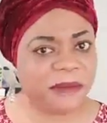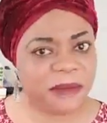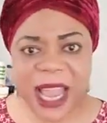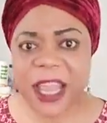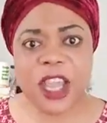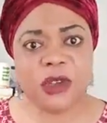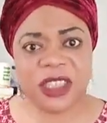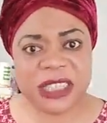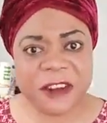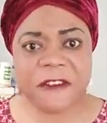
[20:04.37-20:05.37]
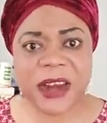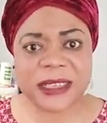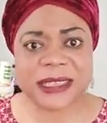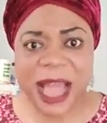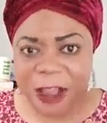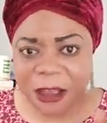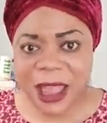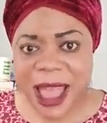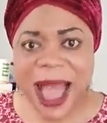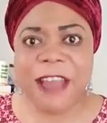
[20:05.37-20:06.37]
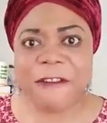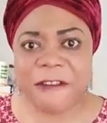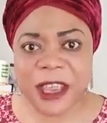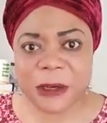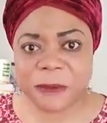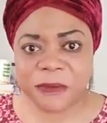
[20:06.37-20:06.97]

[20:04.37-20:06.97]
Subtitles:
a huge difference I feel.